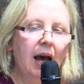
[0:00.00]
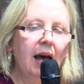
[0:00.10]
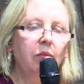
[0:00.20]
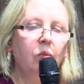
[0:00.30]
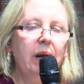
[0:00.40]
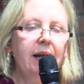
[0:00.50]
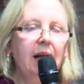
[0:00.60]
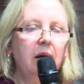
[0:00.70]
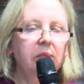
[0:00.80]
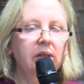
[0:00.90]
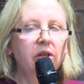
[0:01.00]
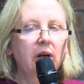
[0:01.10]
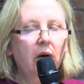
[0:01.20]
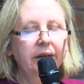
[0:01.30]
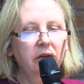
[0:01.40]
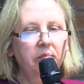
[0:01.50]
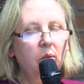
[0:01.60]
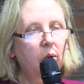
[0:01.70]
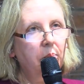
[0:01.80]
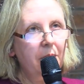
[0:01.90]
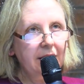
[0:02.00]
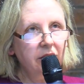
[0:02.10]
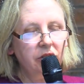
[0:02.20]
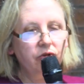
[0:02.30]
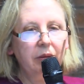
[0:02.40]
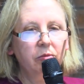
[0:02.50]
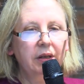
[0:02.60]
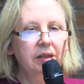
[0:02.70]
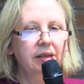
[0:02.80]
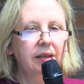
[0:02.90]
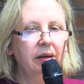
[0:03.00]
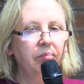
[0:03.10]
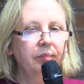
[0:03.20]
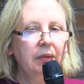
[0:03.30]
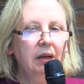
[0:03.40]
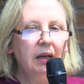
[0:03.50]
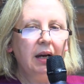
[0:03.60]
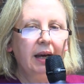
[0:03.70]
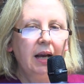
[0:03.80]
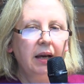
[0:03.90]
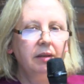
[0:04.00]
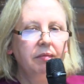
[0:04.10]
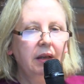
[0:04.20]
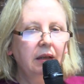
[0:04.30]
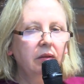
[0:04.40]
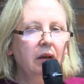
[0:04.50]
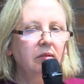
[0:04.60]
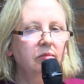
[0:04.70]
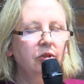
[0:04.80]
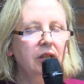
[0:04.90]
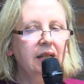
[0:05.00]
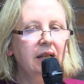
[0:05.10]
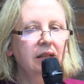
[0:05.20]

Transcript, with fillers: And uh, when it comes to kind of more mainstream criticism, I kind of think that just